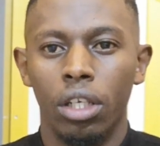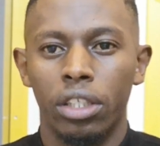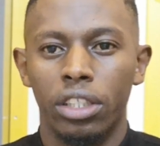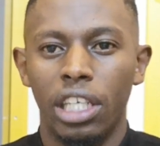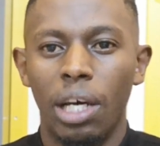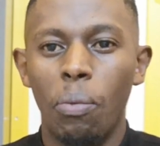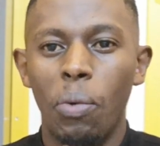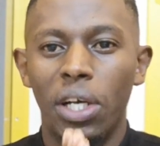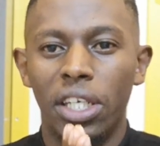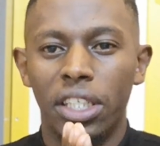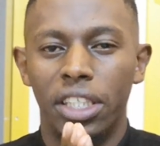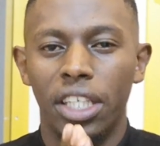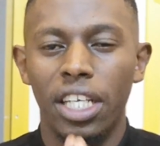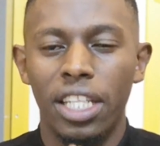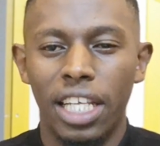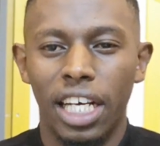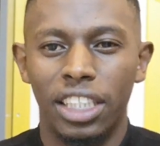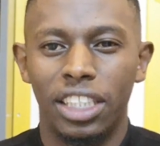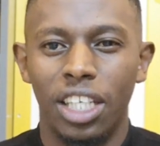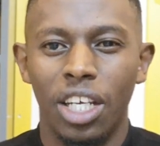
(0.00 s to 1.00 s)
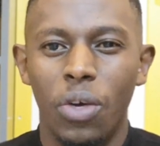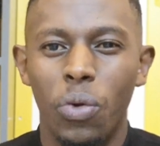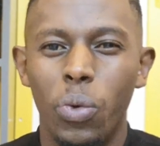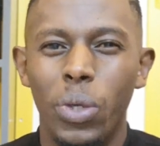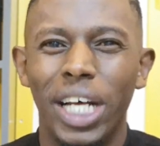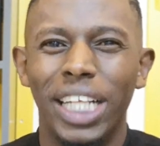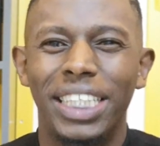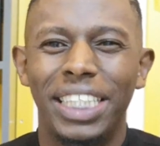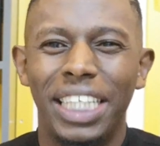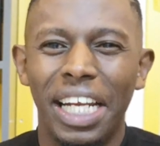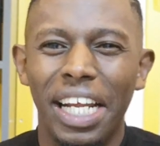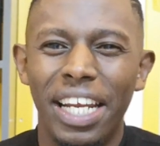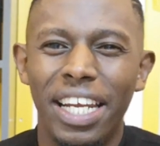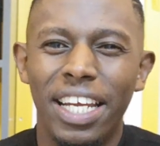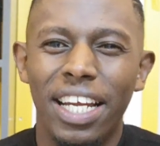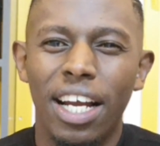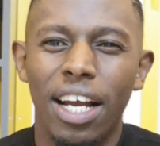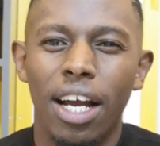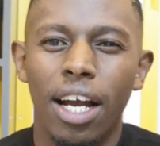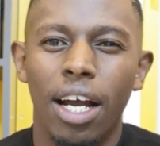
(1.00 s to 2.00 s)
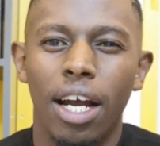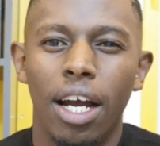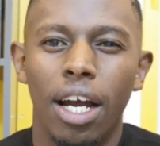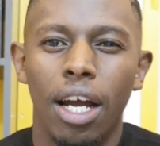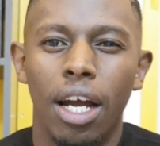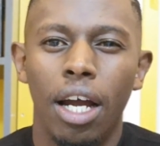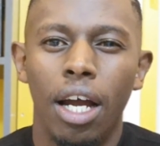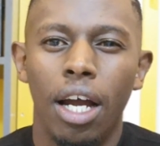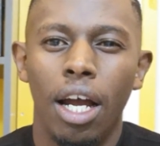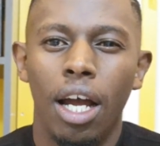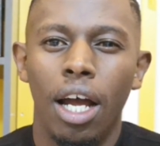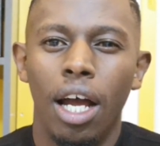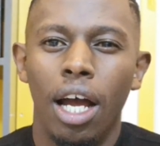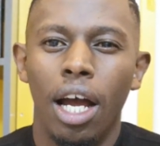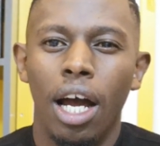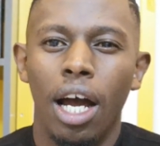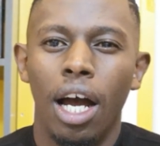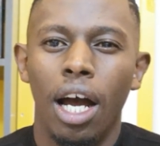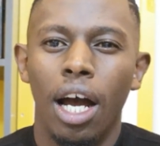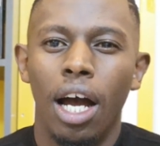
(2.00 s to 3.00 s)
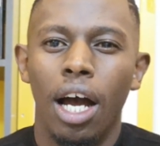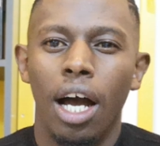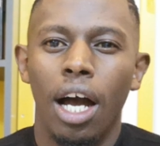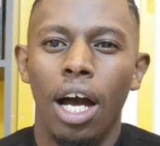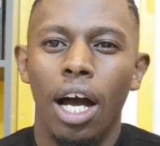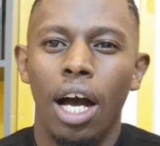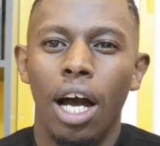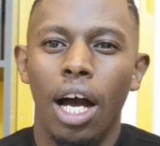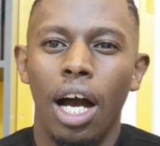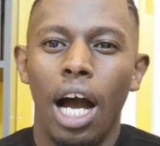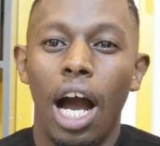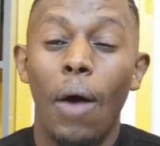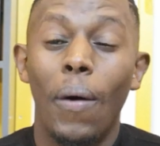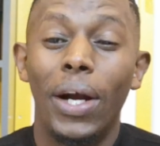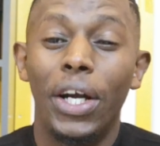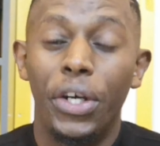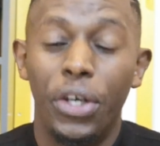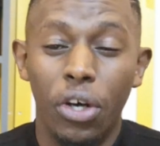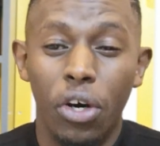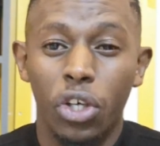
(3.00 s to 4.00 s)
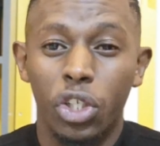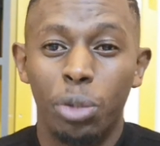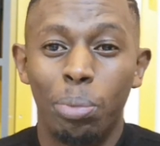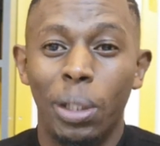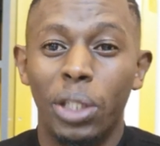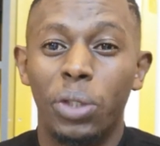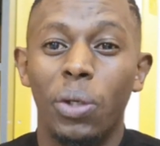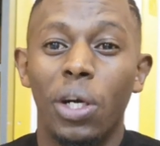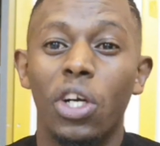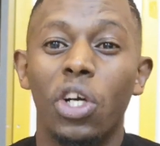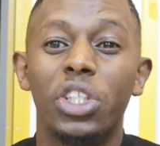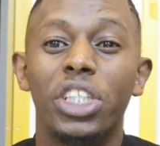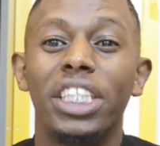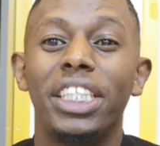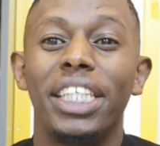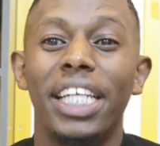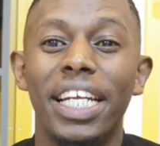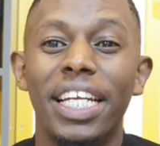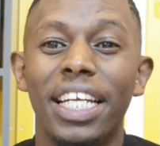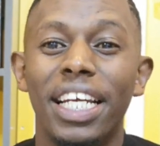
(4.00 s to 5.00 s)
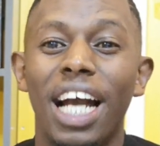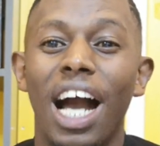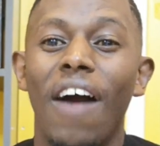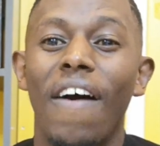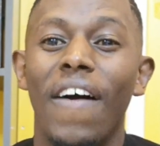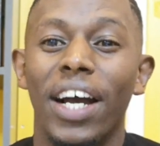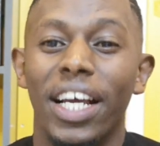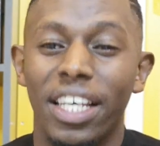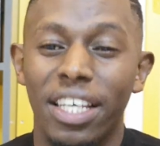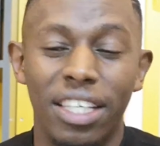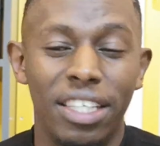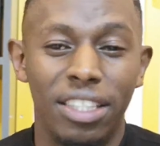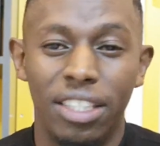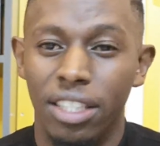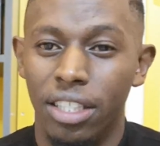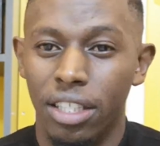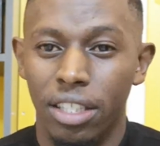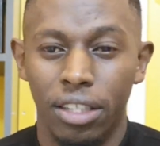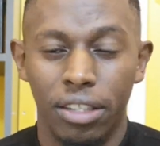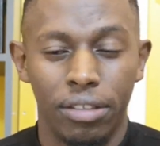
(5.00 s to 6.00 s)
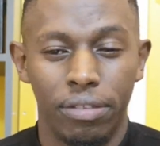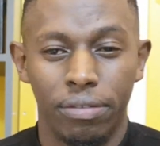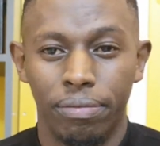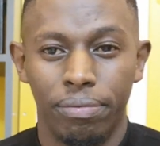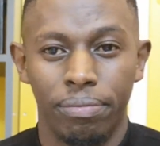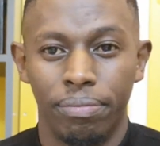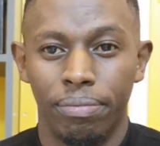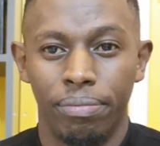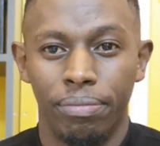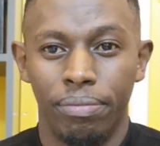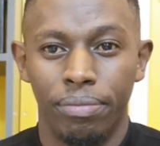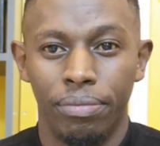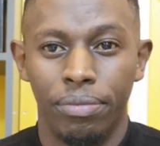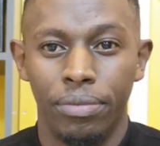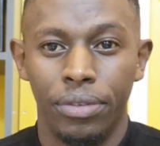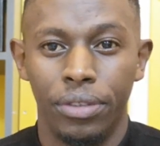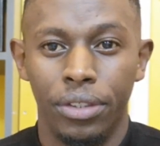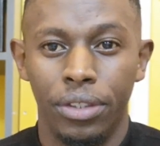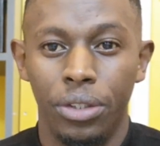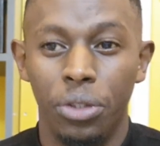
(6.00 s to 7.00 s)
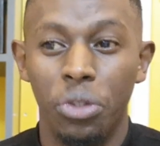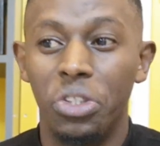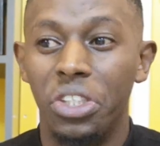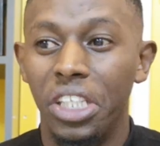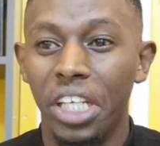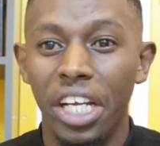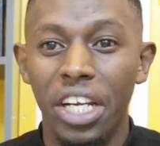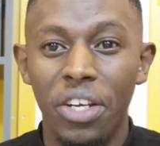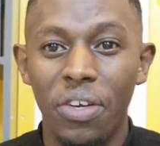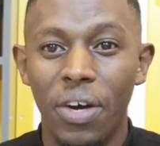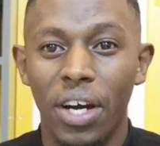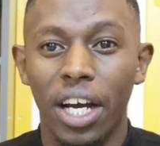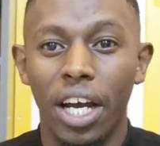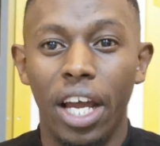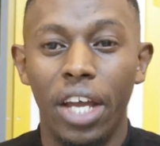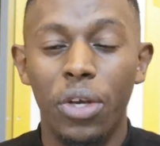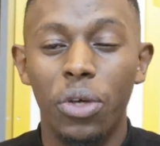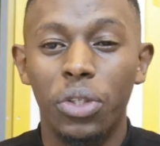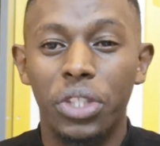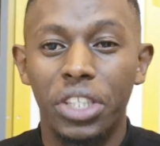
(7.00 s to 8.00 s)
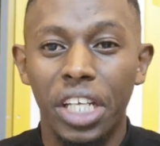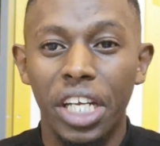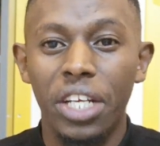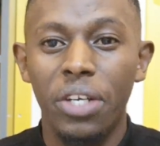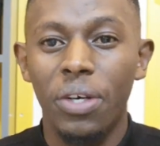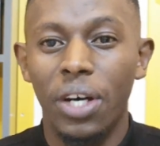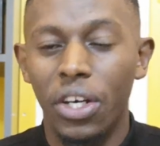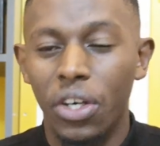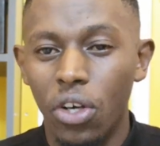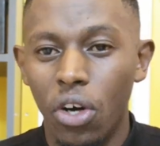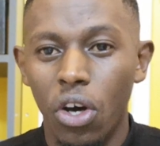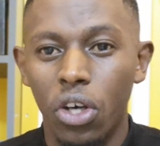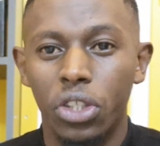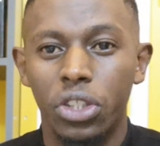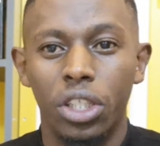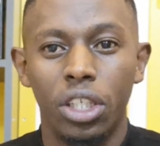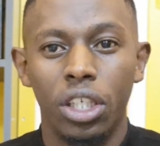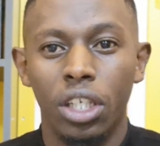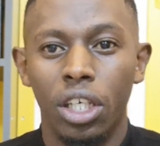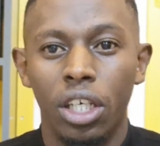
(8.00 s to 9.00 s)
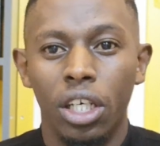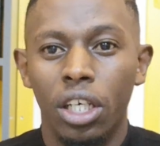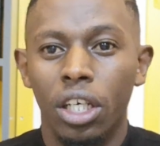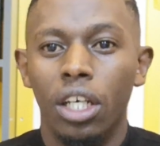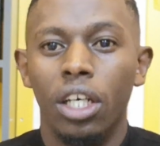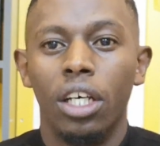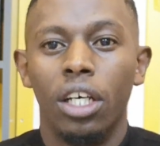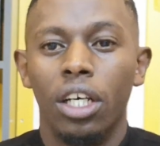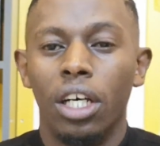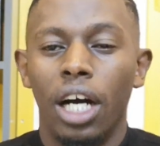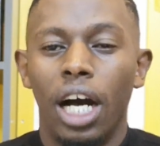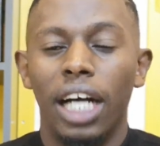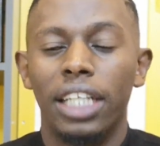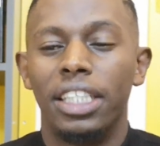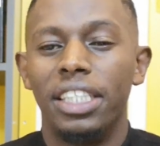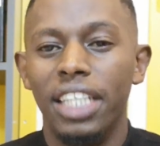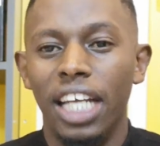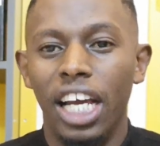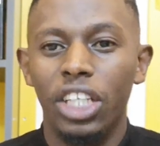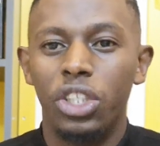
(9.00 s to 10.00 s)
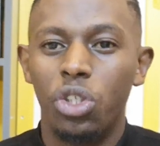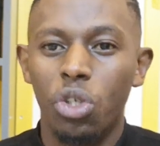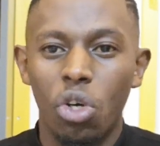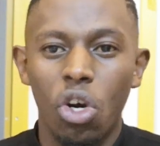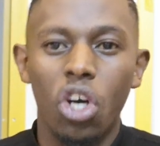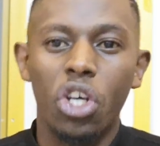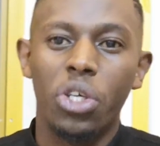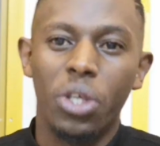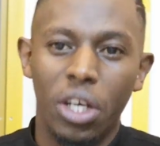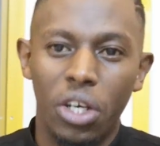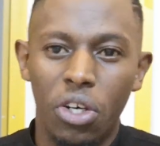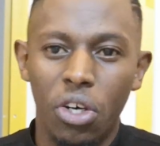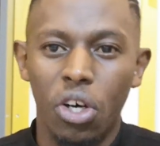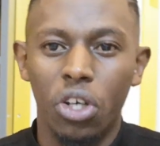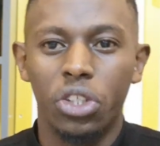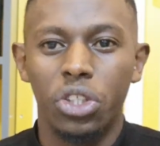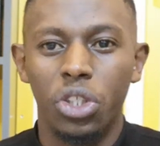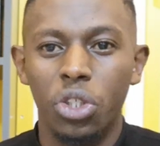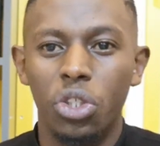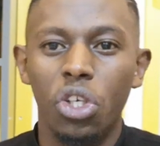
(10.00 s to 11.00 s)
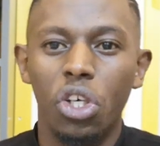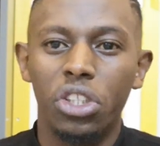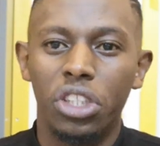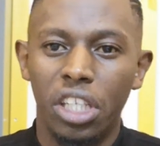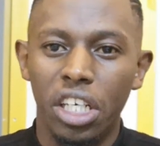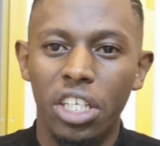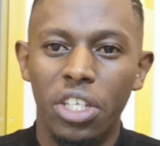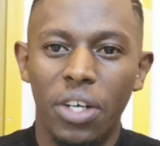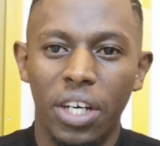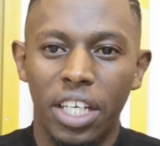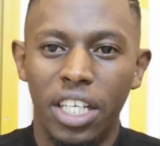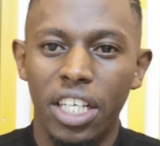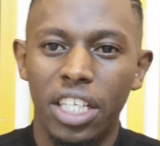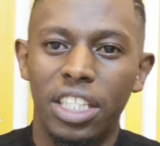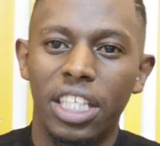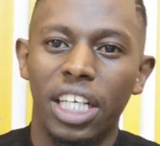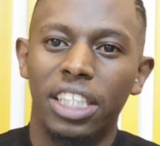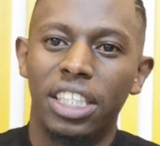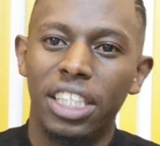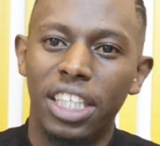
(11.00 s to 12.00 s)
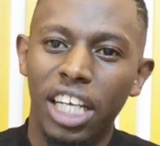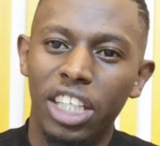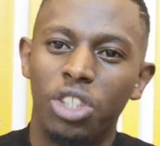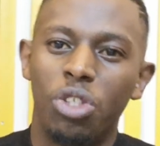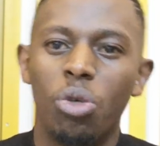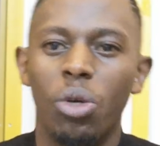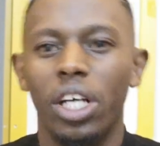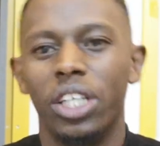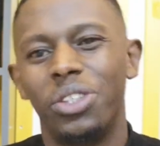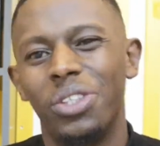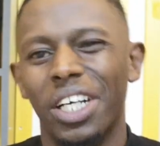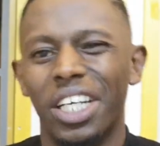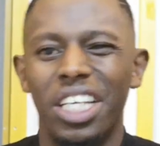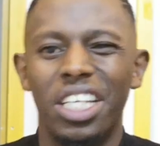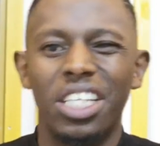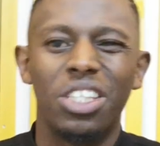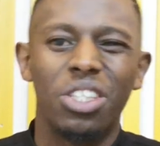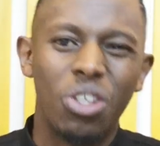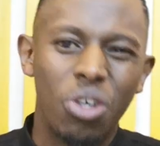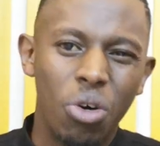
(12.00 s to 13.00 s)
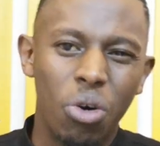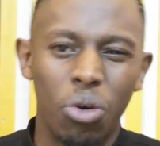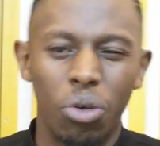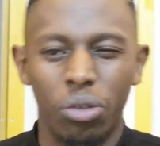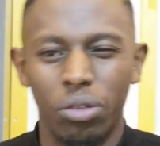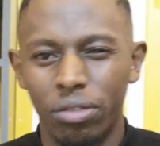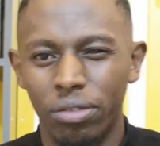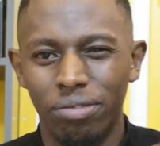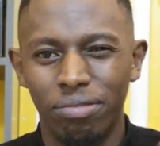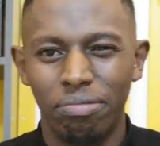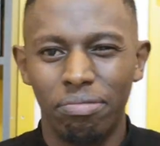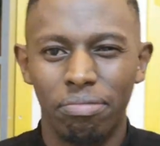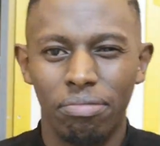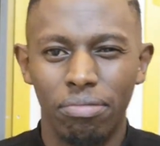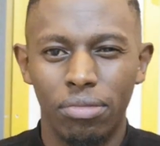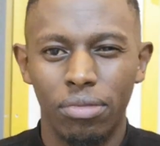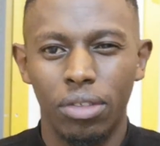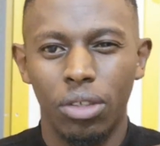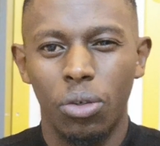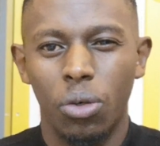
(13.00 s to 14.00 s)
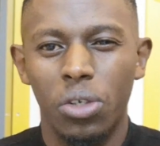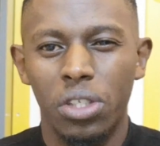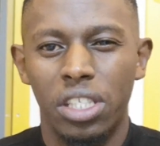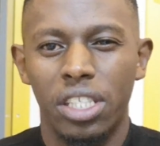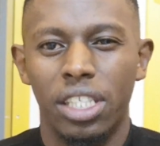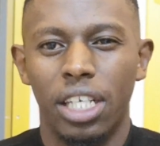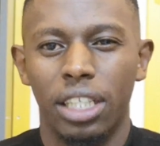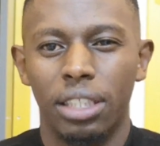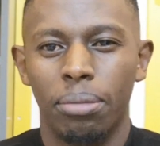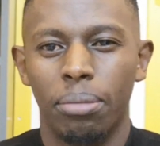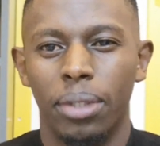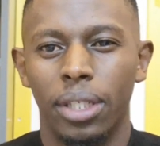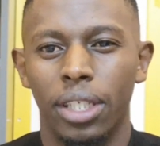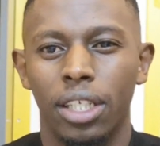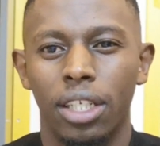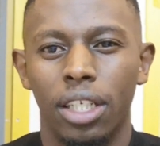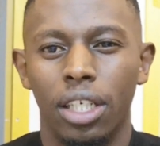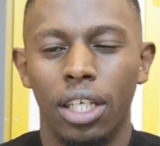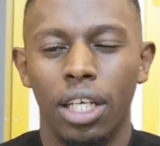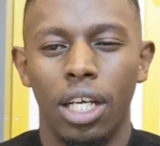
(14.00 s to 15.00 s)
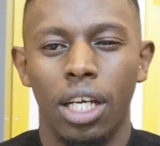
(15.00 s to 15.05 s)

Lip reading: Someone said that we are training our dogs, but you're not training our kids. You train your dogs. At night you rock your dogs. You don't train your kids. At night you let your kids go. What's that, man?